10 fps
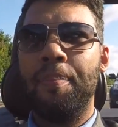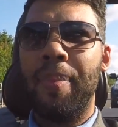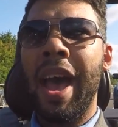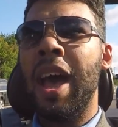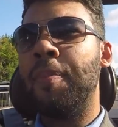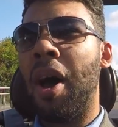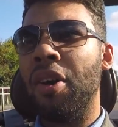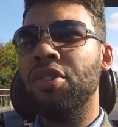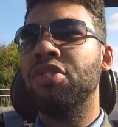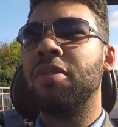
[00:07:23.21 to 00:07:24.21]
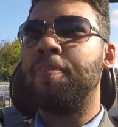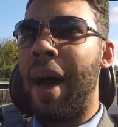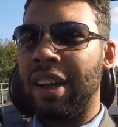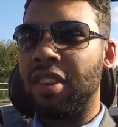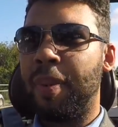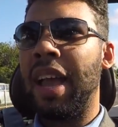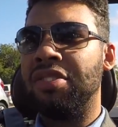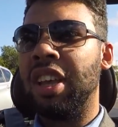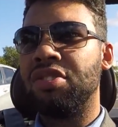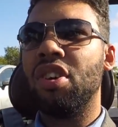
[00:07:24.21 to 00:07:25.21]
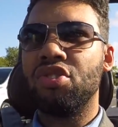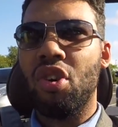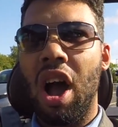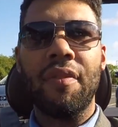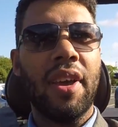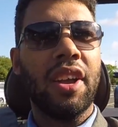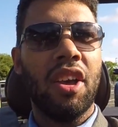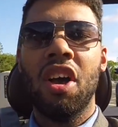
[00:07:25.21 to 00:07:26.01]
bare bones, back to basics driving.